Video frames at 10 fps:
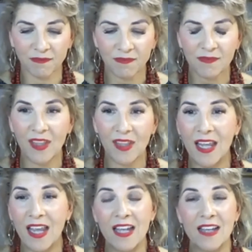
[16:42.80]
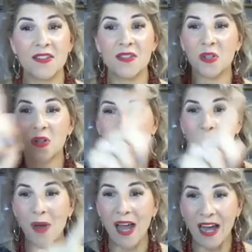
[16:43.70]
Circle back
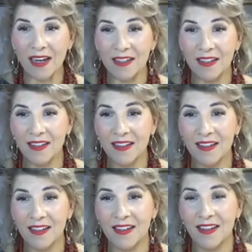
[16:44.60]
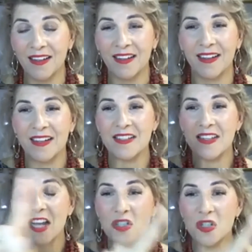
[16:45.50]
to that
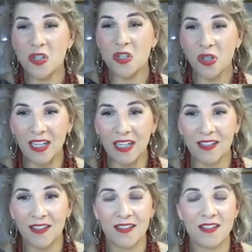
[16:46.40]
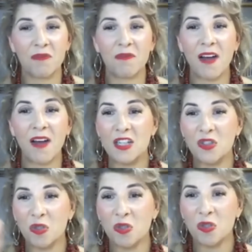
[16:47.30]
journaling, to finding your
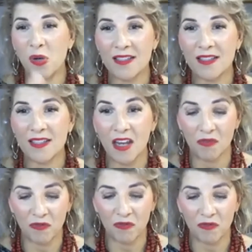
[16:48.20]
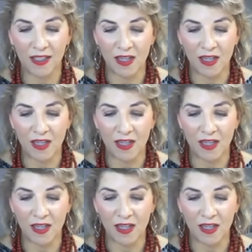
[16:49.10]
process and falling in love with it.